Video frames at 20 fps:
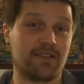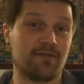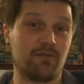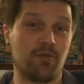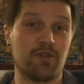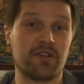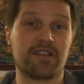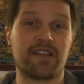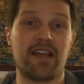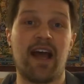
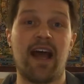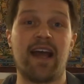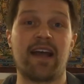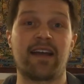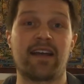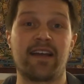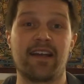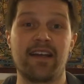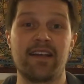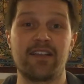what's that
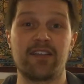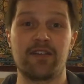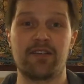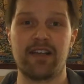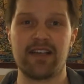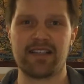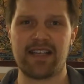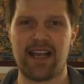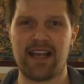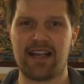anchored into.
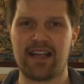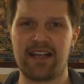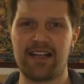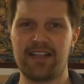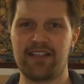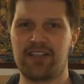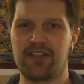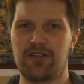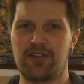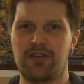That's anchored
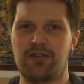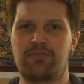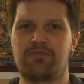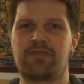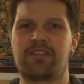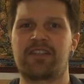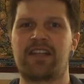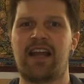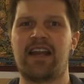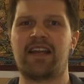into
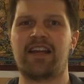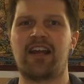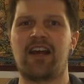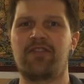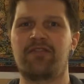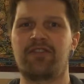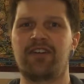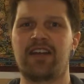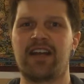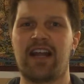standing
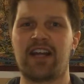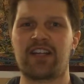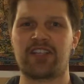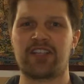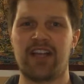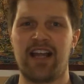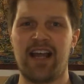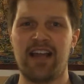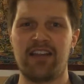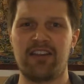up for your
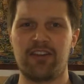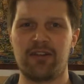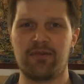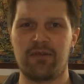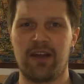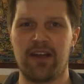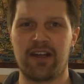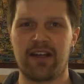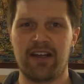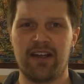national
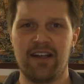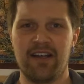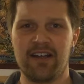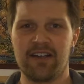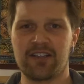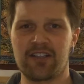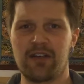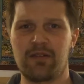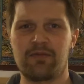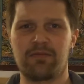anthem.
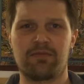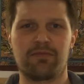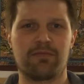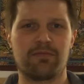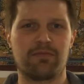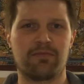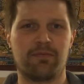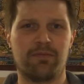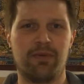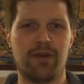So
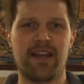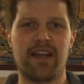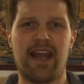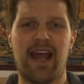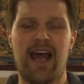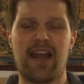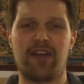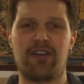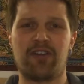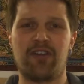putting
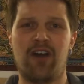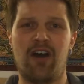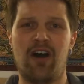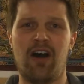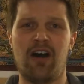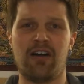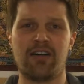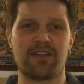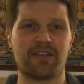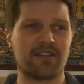your hand on your
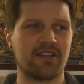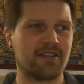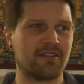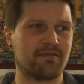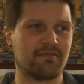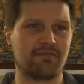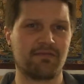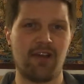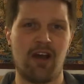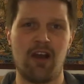heart, to
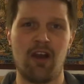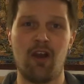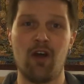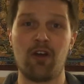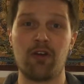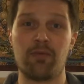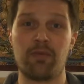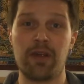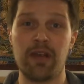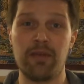a
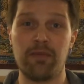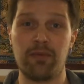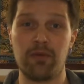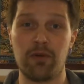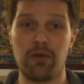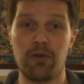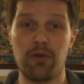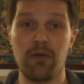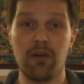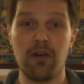lot of
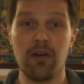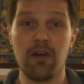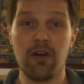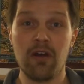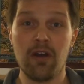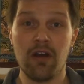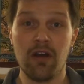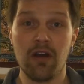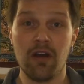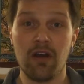people,
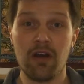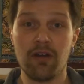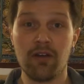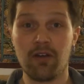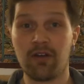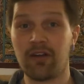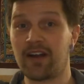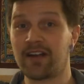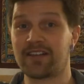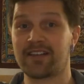
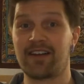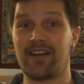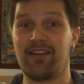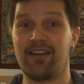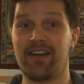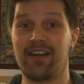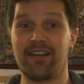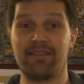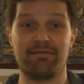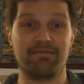not
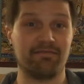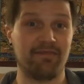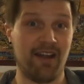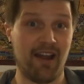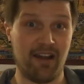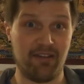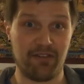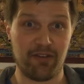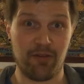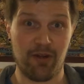necessarily
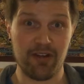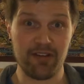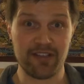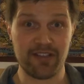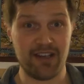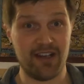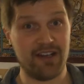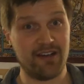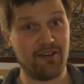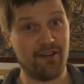everyone,
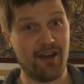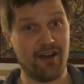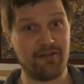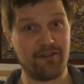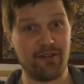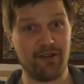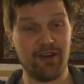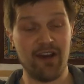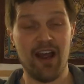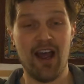certainly not
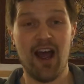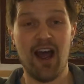everyone,